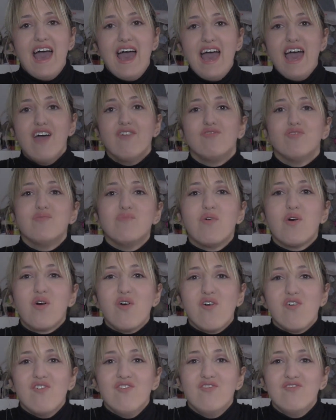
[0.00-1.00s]

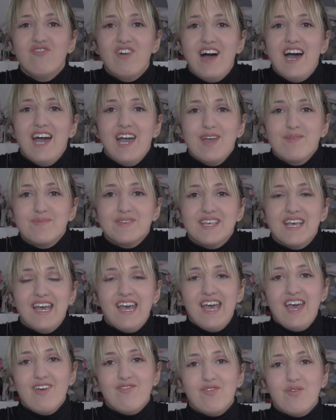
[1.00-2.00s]
Evermore vibes,
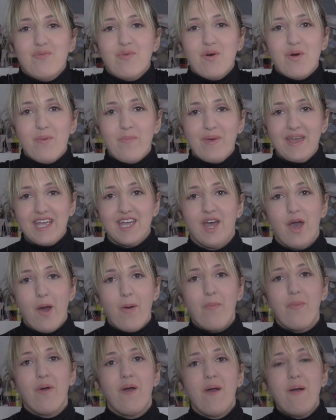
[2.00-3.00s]
Evermore
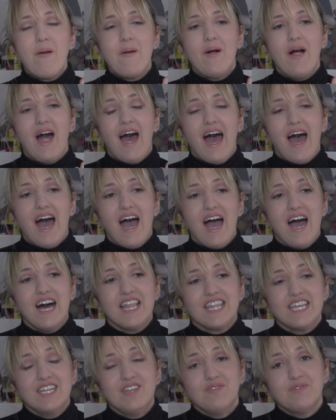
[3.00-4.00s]
makeup.
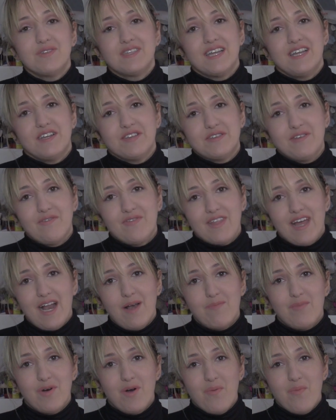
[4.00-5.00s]
The new Taylor Swift
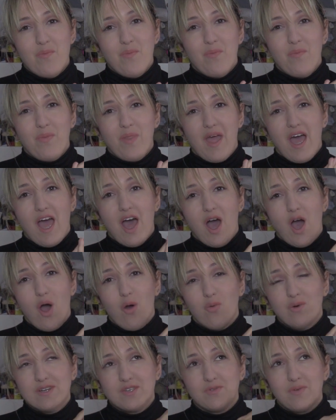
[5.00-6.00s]
album
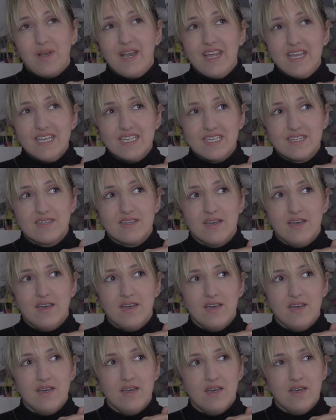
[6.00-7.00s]
was released
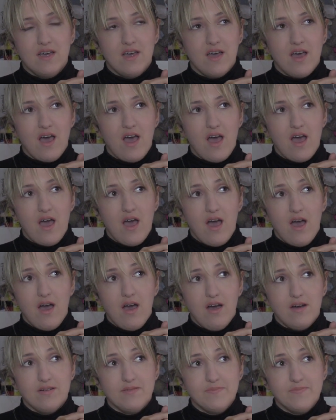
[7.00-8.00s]

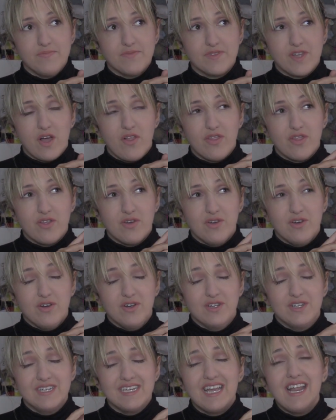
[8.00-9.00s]
on
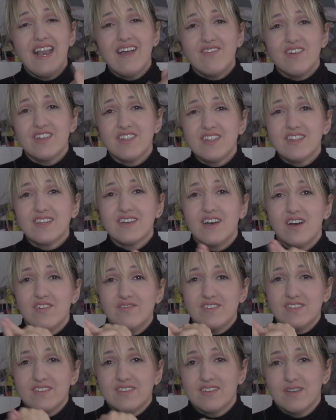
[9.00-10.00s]
the 11th
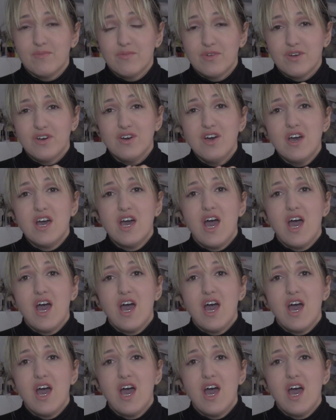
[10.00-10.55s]
of December.